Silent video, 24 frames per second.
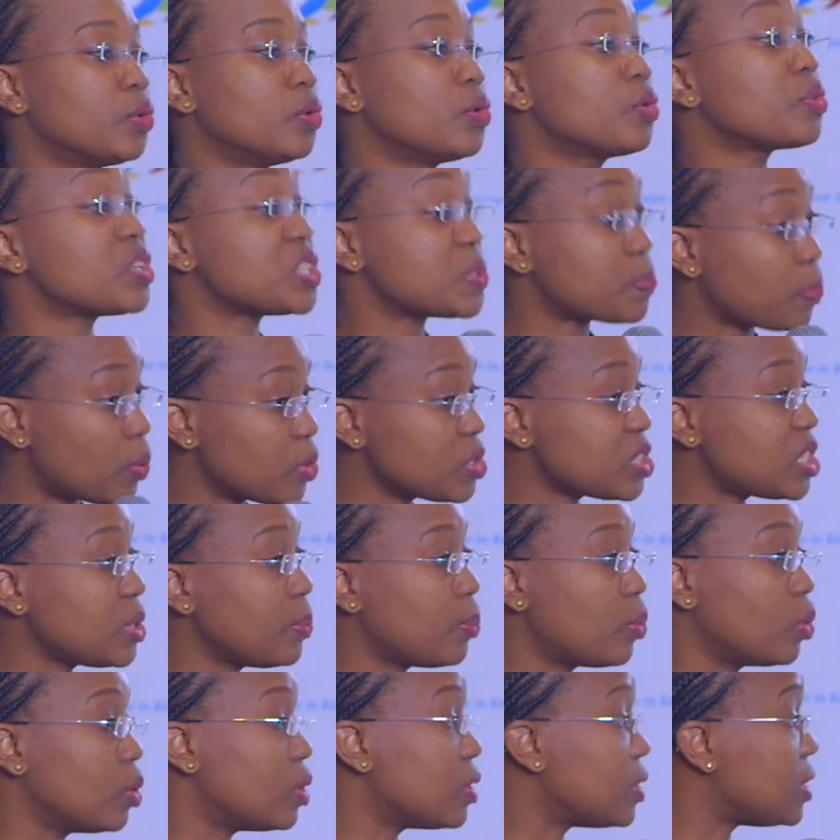
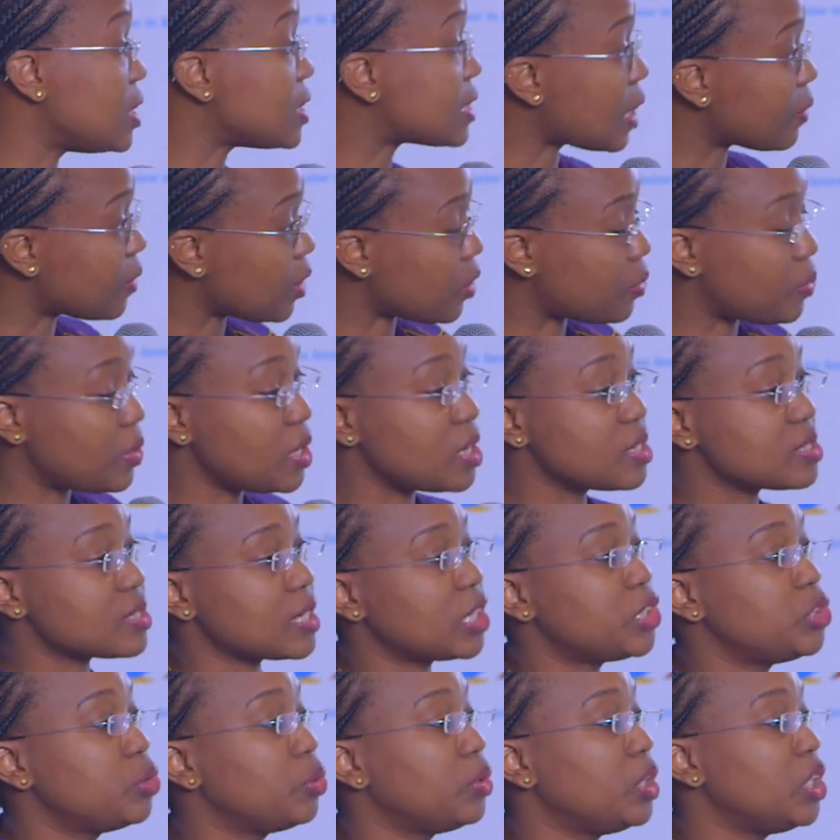responsible. These are the things
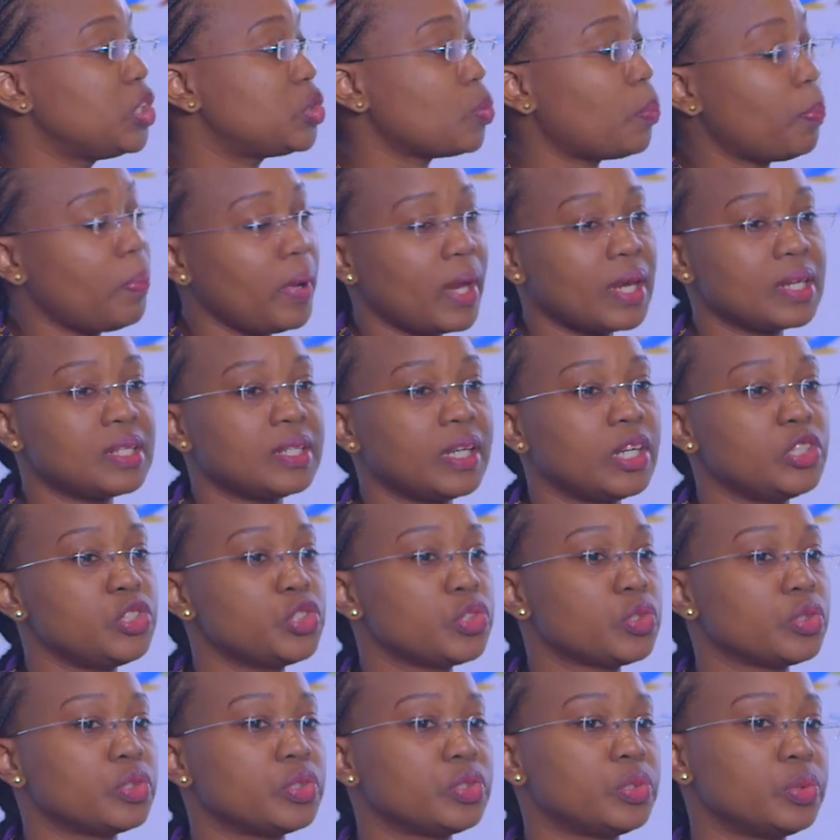that you need to pay
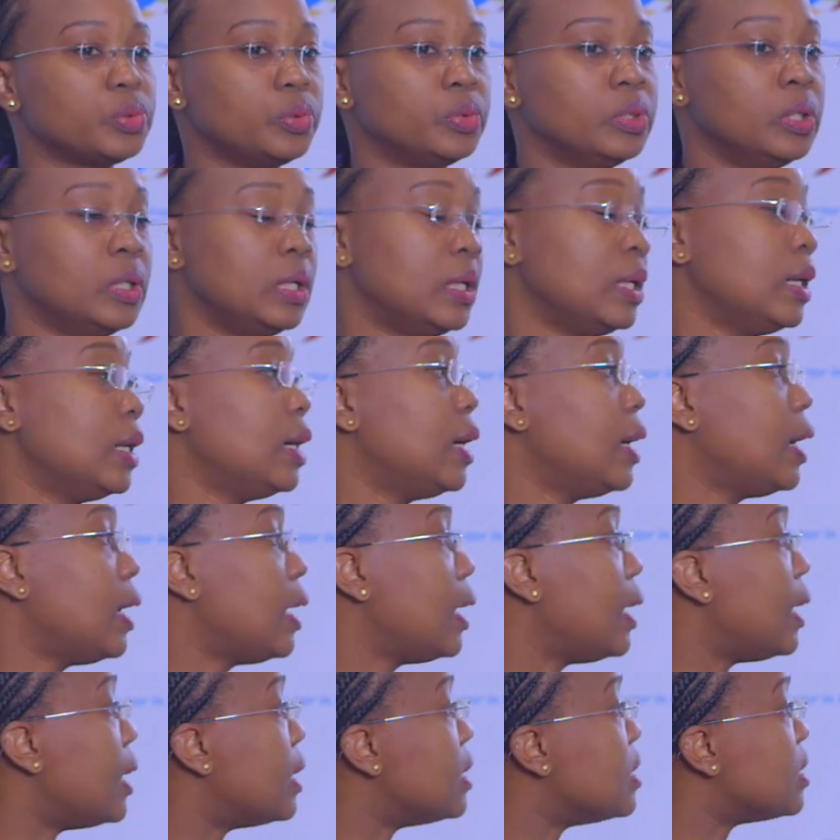attention to.
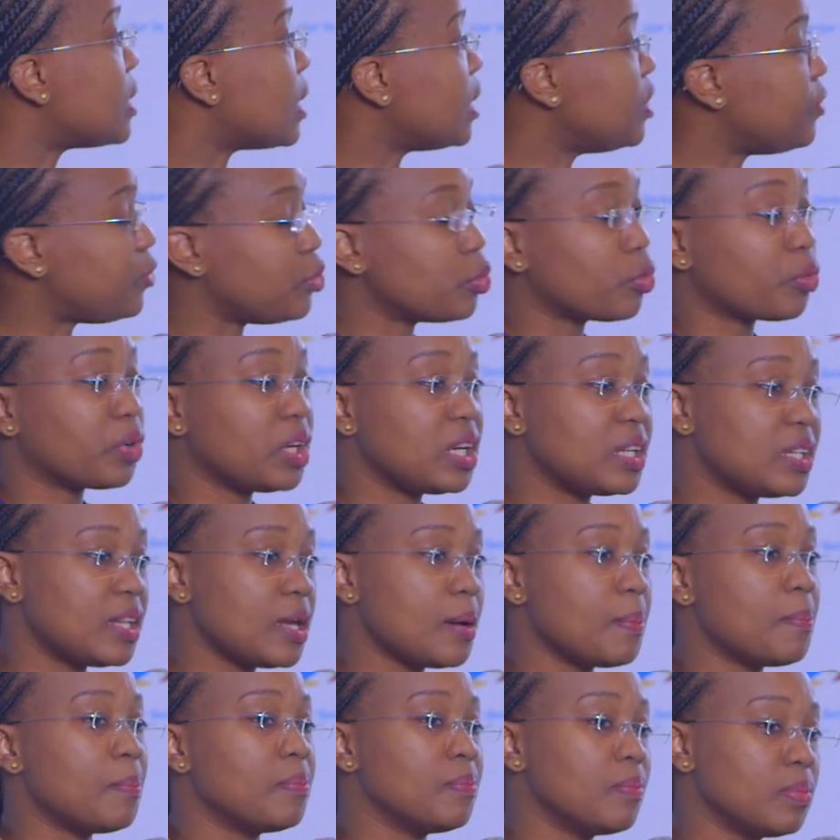And if you read
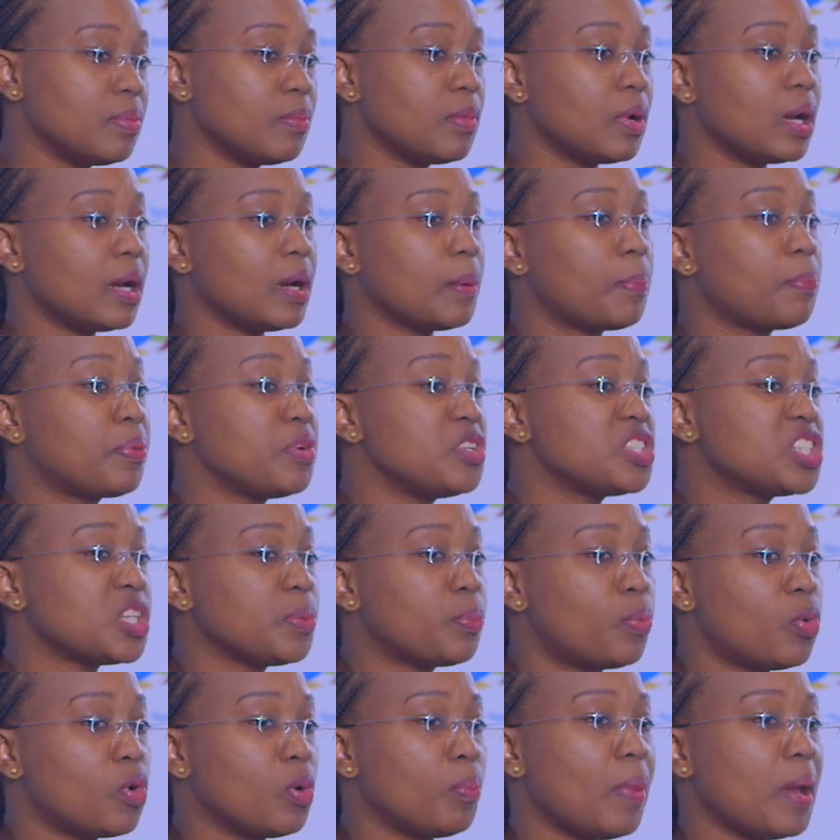them
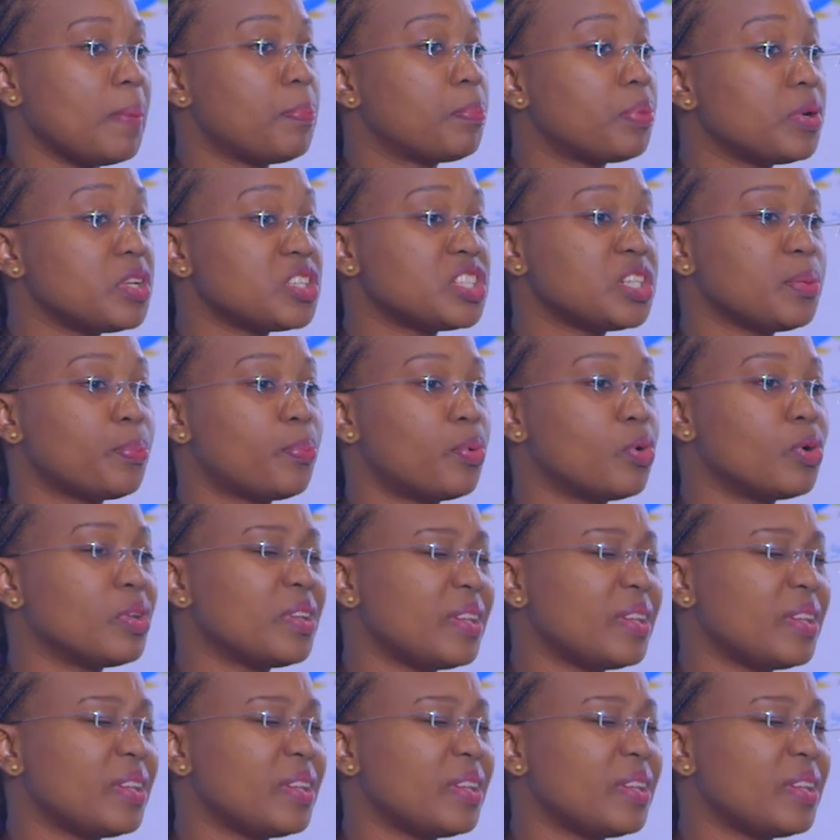principle by principle,